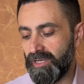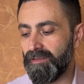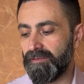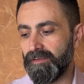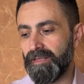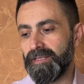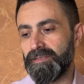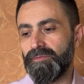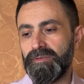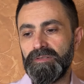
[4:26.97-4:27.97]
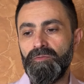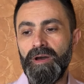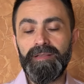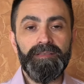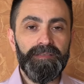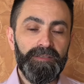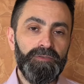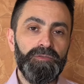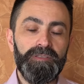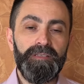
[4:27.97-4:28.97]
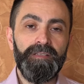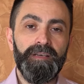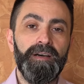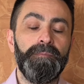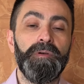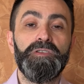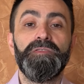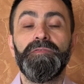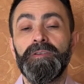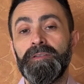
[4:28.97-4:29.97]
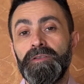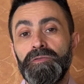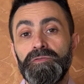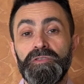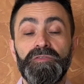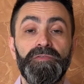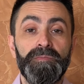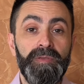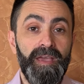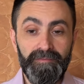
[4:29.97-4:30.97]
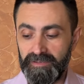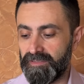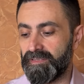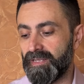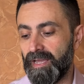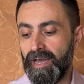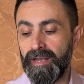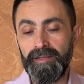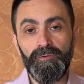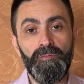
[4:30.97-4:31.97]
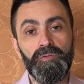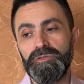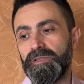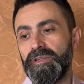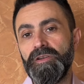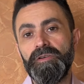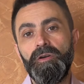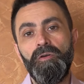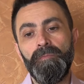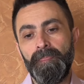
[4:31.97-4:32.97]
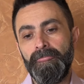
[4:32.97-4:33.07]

And uh, that's the reason why this has not seen uh, much of an usage from me ever since I got it almost a year ago.